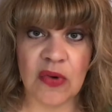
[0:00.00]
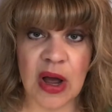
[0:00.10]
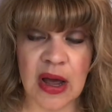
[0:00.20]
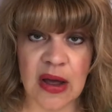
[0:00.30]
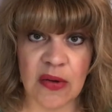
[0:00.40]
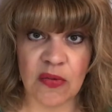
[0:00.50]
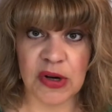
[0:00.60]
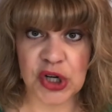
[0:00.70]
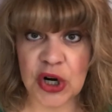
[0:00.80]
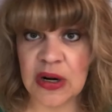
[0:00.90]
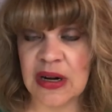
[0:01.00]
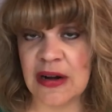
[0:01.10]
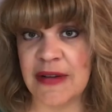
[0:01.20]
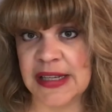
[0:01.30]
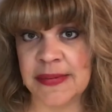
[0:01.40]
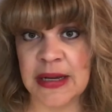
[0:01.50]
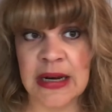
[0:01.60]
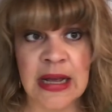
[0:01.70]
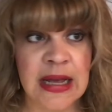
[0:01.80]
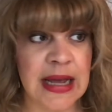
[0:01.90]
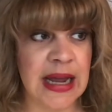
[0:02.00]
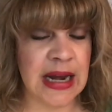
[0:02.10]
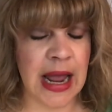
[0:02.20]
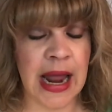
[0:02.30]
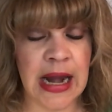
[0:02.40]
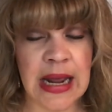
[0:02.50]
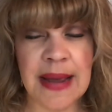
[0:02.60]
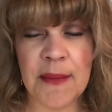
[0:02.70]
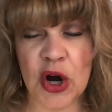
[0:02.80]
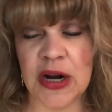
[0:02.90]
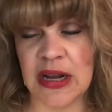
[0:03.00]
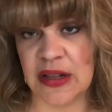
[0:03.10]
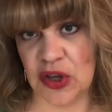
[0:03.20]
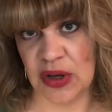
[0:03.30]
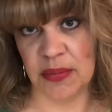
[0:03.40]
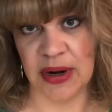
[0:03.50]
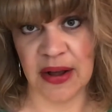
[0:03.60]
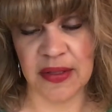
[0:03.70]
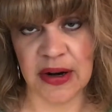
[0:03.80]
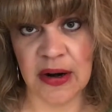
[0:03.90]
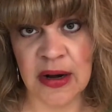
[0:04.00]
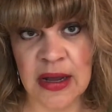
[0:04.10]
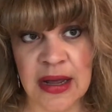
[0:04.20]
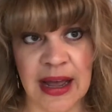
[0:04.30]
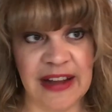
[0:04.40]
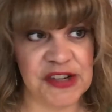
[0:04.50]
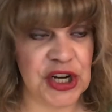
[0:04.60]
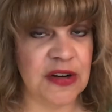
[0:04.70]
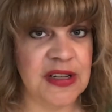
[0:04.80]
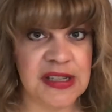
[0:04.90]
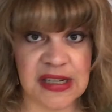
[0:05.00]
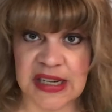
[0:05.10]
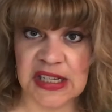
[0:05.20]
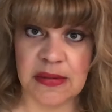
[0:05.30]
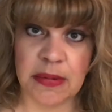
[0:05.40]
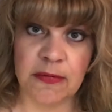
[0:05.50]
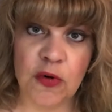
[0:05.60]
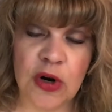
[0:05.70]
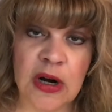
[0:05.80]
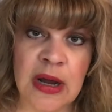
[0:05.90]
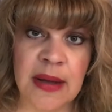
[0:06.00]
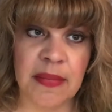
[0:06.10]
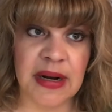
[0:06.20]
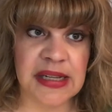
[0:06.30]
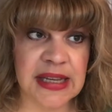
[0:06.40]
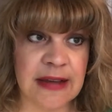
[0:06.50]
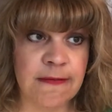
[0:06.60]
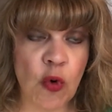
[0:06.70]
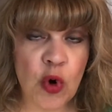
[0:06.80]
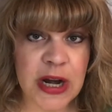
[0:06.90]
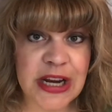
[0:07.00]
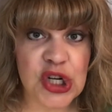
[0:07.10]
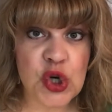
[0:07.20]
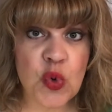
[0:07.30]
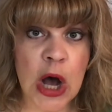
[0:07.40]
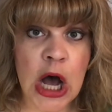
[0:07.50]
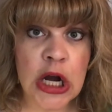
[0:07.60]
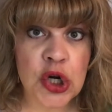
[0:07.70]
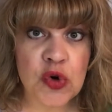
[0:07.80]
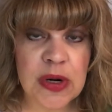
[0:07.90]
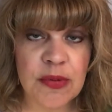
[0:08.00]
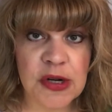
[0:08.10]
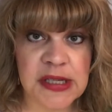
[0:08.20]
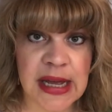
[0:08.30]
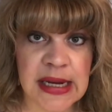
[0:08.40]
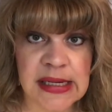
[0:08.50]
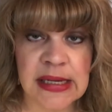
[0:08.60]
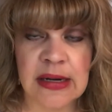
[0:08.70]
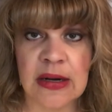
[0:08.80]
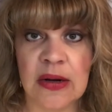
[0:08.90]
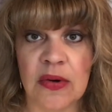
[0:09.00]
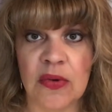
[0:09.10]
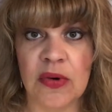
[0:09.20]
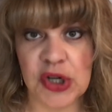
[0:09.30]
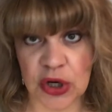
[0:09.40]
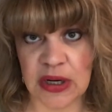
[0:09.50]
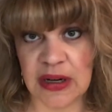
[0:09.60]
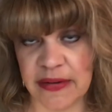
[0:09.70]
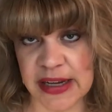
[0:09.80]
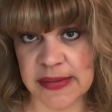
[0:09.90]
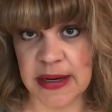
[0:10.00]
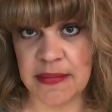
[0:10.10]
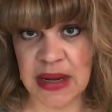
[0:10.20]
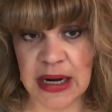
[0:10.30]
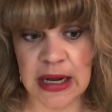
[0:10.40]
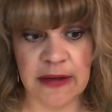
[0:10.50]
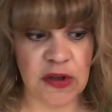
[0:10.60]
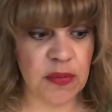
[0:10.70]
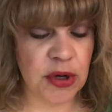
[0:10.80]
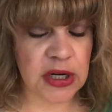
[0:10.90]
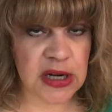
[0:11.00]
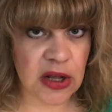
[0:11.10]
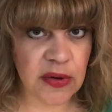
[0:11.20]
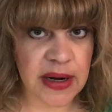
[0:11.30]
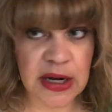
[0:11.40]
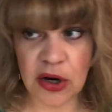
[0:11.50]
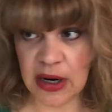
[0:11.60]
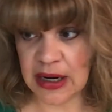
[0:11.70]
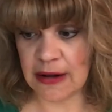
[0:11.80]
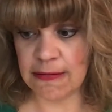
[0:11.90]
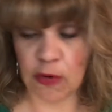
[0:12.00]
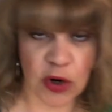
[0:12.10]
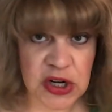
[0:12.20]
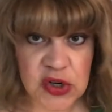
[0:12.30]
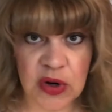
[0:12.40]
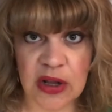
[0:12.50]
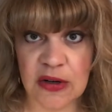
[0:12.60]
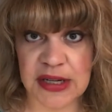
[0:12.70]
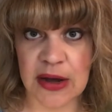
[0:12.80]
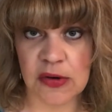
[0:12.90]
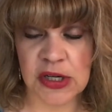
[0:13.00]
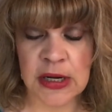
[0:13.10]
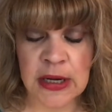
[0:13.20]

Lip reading: return on investment in any marketing that you can put out there. I've shared this statistic before, but it's a 40 to 100% return on investment, meaning if you put $1 in, you're going to get $42 out.